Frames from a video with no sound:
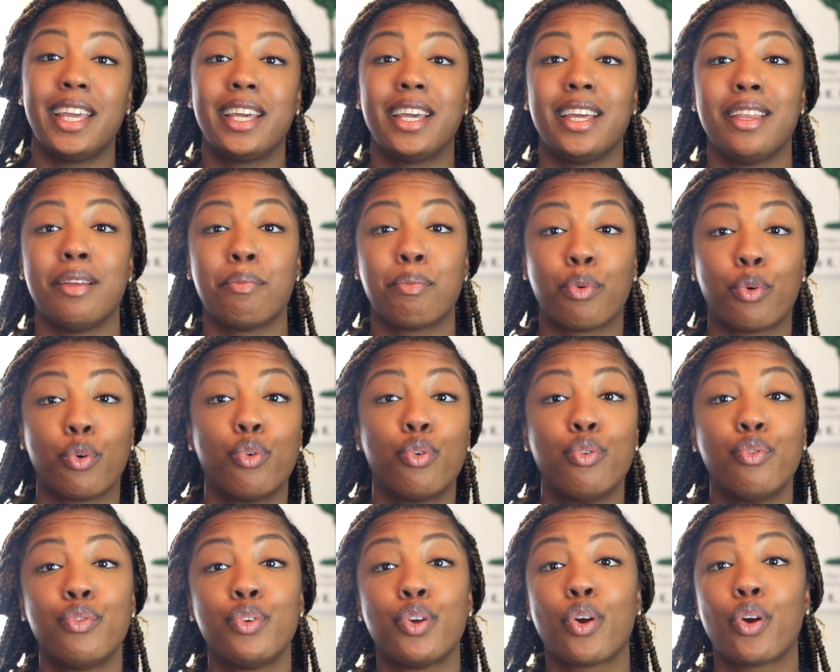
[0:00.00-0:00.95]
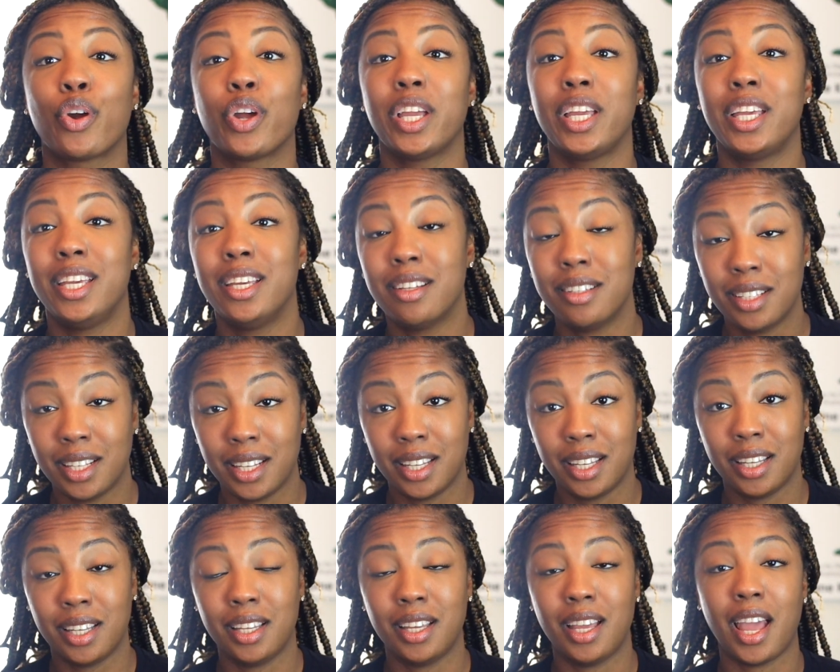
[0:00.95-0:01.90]
It could improve your
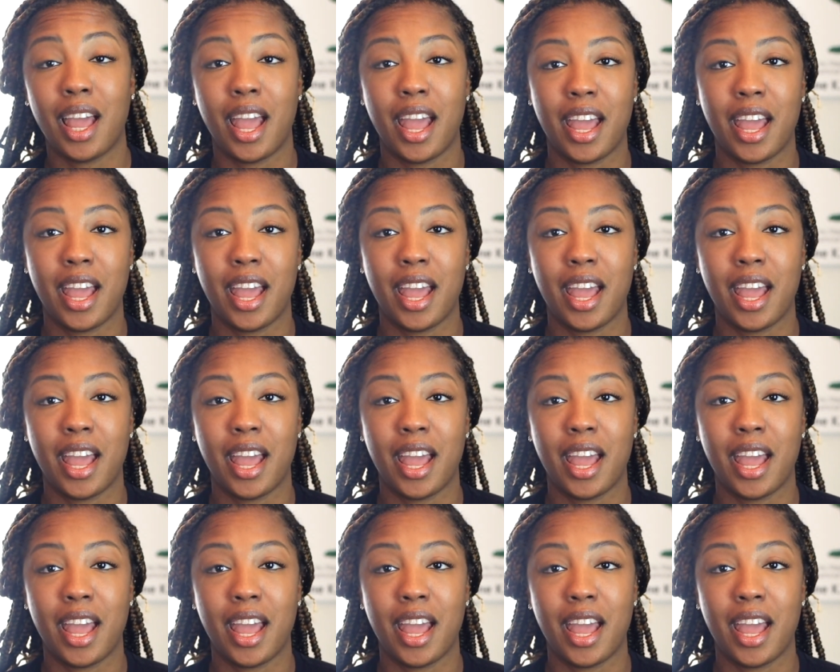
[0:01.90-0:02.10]
healing